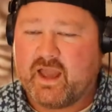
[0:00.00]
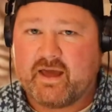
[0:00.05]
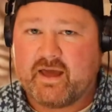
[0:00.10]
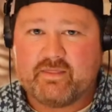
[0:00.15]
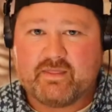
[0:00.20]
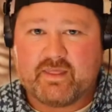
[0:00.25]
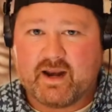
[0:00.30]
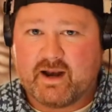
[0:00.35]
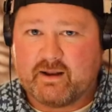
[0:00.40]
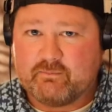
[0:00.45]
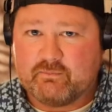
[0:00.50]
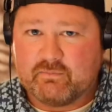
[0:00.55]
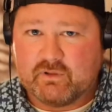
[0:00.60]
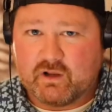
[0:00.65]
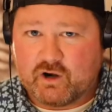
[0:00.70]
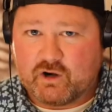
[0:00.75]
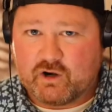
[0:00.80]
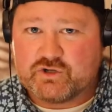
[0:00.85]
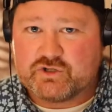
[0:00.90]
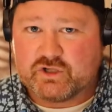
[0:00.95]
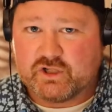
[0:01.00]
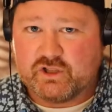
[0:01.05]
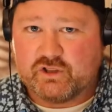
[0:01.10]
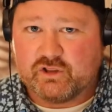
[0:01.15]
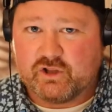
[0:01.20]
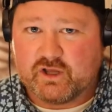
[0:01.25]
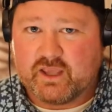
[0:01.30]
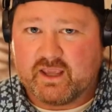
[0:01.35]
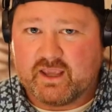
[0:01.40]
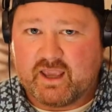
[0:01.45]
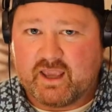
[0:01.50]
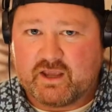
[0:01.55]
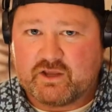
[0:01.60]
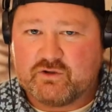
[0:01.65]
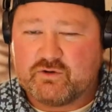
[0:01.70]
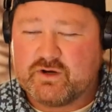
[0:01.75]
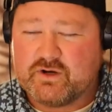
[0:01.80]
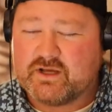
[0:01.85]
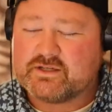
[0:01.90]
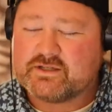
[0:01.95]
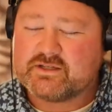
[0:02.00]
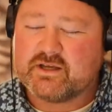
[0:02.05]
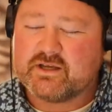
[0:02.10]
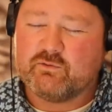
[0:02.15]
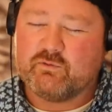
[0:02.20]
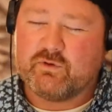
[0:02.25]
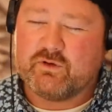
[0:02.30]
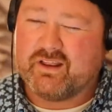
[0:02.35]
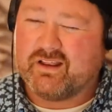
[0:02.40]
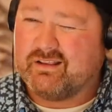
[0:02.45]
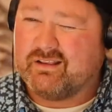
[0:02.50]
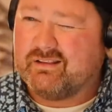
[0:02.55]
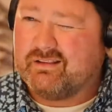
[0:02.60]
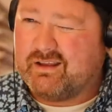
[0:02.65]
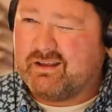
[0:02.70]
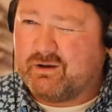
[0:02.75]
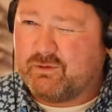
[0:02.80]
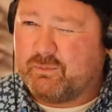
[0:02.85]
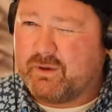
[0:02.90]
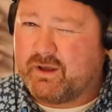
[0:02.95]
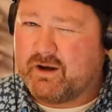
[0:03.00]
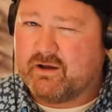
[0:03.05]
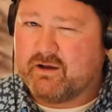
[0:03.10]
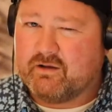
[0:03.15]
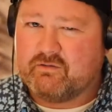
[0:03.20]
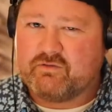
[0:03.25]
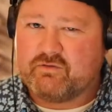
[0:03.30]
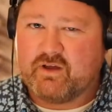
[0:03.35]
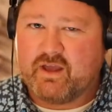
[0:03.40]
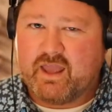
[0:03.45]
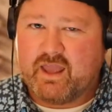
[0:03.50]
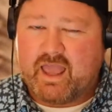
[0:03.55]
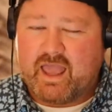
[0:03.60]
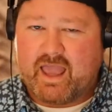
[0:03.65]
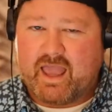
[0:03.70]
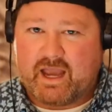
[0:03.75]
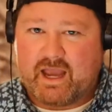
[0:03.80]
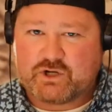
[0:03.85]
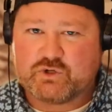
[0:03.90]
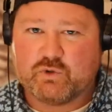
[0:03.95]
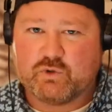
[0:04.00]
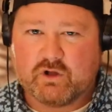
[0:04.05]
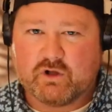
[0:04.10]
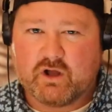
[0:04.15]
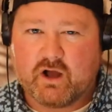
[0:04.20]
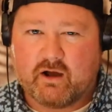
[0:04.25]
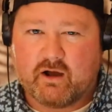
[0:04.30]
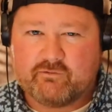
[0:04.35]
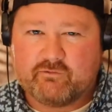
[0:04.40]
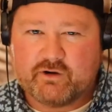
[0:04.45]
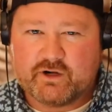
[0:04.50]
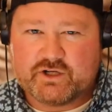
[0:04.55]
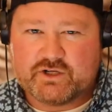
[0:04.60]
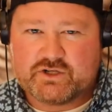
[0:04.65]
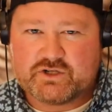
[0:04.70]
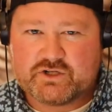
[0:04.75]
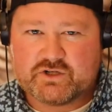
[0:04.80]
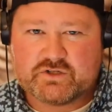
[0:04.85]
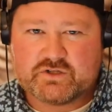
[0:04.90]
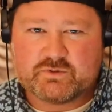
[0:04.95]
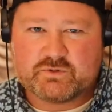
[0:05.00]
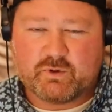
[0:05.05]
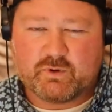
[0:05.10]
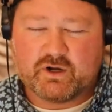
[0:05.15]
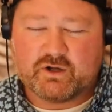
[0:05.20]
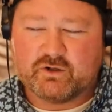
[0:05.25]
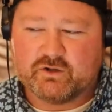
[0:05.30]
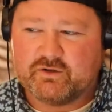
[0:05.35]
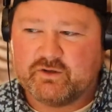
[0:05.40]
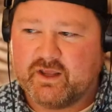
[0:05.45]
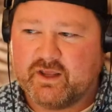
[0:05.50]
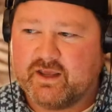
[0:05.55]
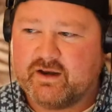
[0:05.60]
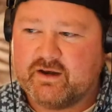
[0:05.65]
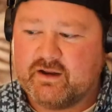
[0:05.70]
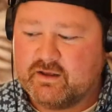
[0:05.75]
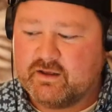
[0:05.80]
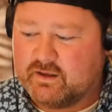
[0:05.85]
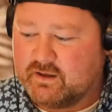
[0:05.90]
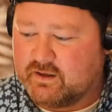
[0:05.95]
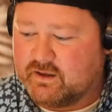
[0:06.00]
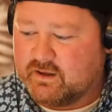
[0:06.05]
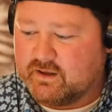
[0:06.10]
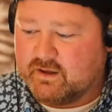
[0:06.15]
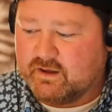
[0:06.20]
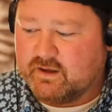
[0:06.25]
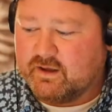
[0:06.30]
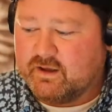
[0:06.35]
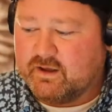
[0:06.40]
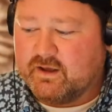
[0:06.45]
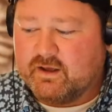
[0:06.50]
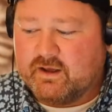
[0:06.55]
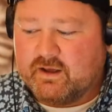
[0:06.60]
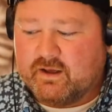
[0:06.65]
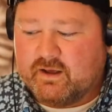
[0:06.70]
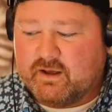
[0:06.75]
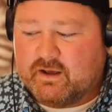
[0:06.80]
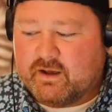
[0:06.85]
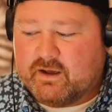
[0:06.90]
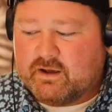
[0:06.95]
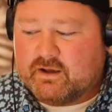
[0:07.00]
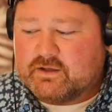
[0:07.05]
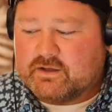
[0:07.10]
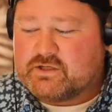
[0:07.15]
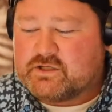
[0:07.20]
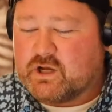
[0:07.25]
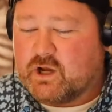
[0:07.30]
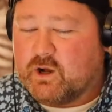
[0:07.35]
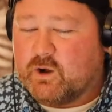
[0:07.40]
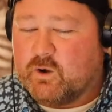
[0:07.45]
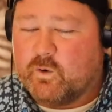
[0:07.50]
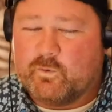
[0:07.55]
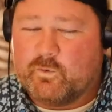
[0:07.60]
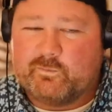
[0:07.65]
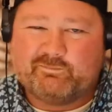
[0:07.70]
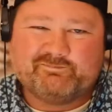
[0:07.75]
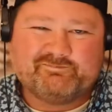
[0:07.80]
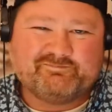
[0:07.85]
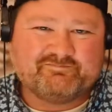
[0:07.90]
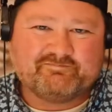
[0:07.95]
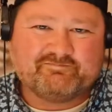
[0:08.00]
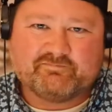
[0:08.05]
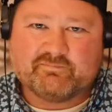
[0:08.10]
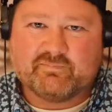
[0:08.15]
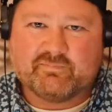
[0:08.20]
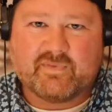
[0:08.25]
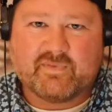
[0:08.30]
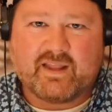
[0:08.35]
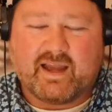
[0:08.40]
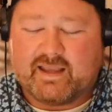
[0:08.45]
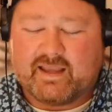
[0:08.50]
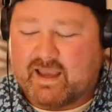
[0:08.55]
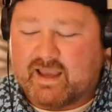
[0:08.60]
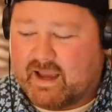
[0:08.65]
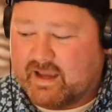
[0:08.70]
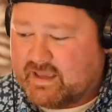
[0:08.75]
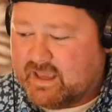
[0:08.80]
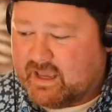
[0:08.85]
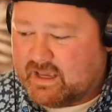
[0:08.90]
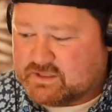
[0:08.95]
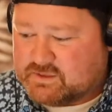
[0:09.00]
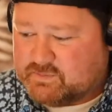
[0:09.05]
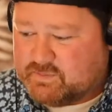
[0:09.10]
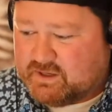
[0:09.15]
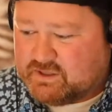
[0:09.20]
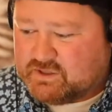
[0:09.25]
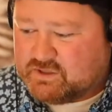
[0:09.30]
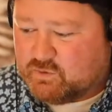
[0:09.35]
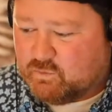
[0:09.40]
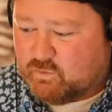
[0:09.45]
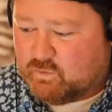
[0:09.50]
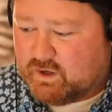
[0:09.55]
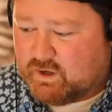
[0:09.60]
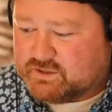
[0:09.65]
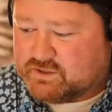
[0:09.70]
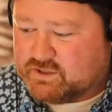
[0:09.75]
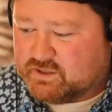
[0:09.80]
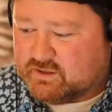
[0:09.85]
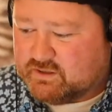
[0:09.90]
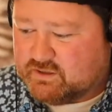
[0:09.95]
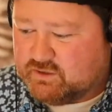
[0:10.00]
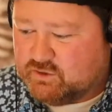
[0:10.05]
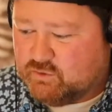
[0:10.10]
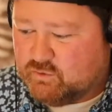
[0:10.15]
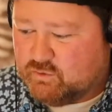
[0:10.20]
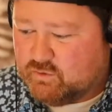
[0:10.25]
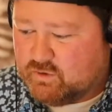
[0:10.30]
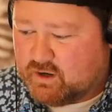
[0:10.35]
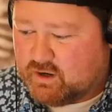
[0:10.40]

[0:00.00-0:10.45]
And then I'm largely looking at UDisc with a little bit of actual coverage sprinkled in. So I can't speak to what you